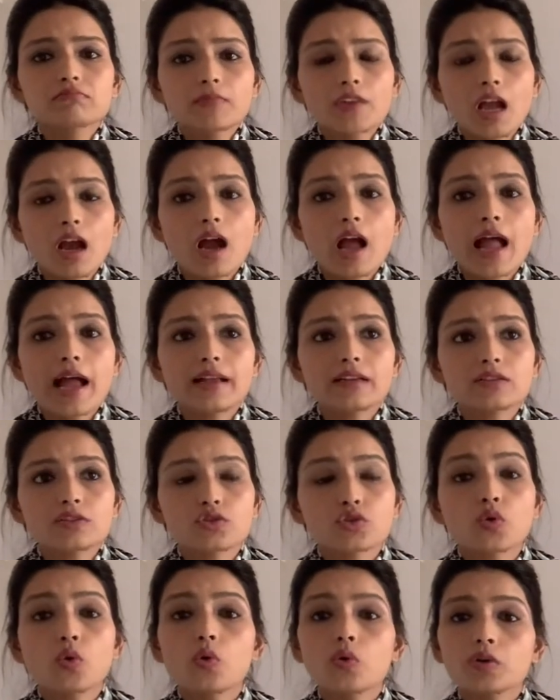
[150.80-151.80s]
And
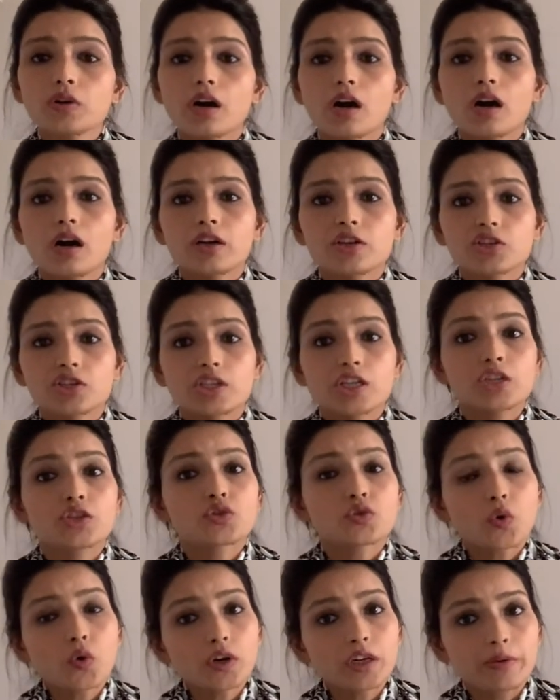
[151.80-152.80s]
so she
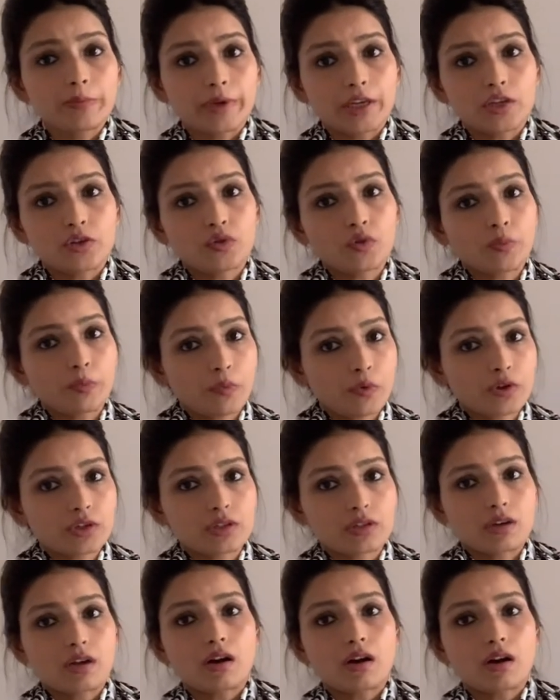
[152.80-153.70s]
told me to put